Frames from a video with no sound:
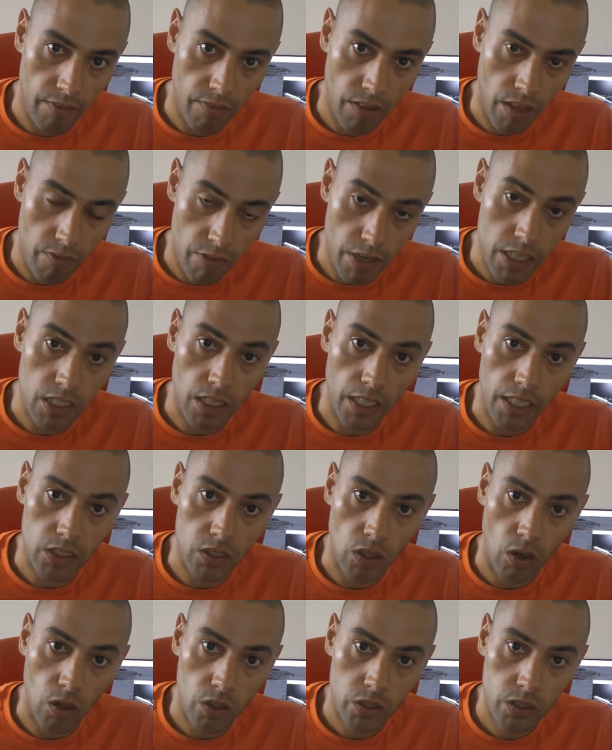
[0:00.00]
original
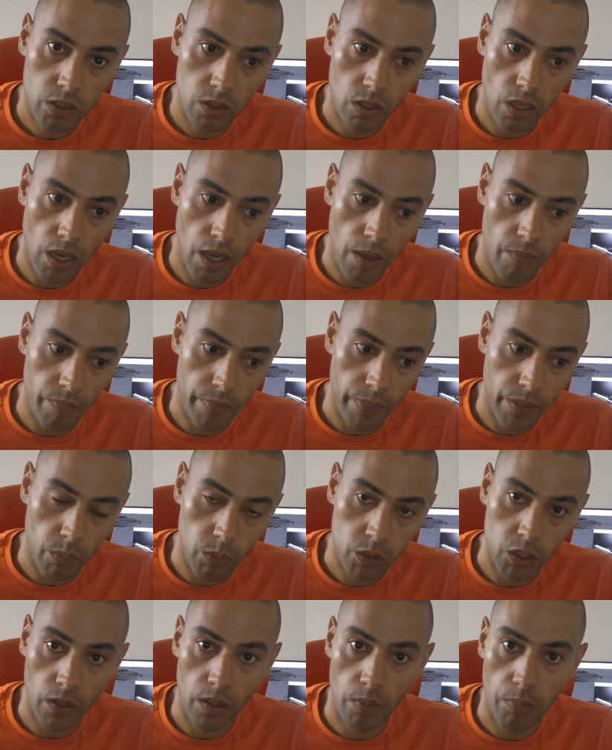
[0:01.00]
exhaust that
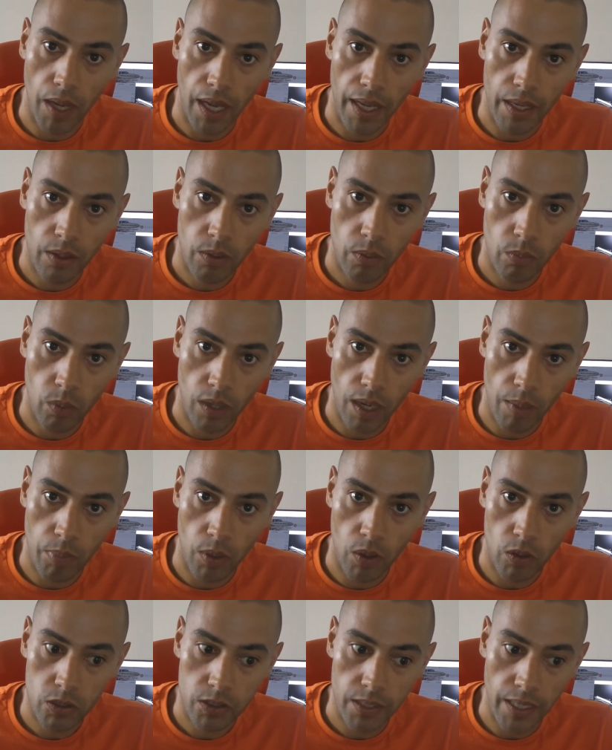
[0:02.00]
was on the bike when I
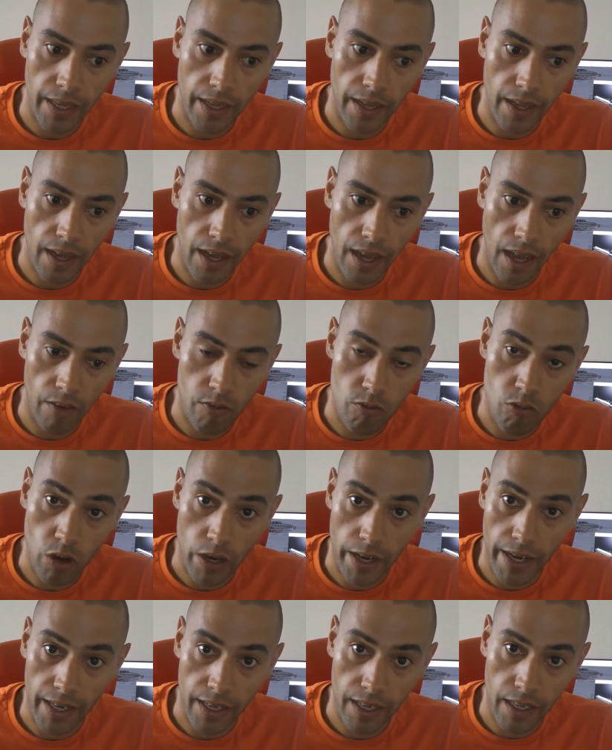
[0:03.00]
bought it and
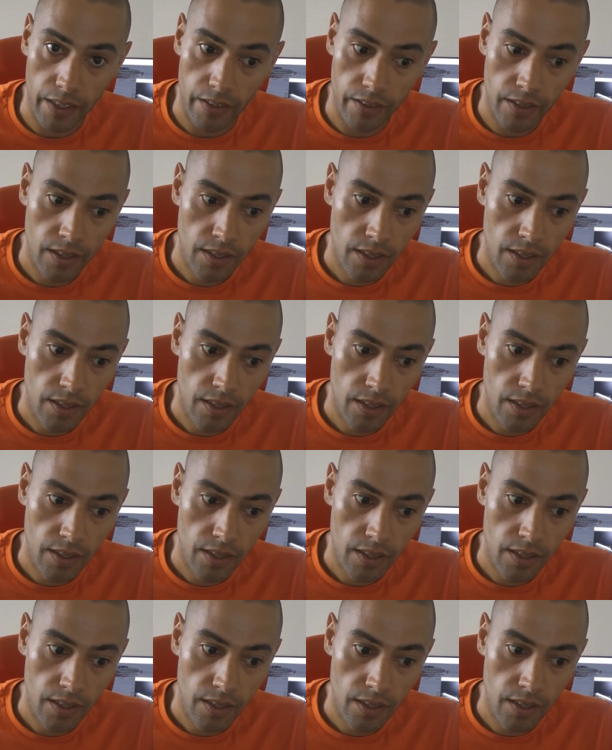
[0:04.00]
running, and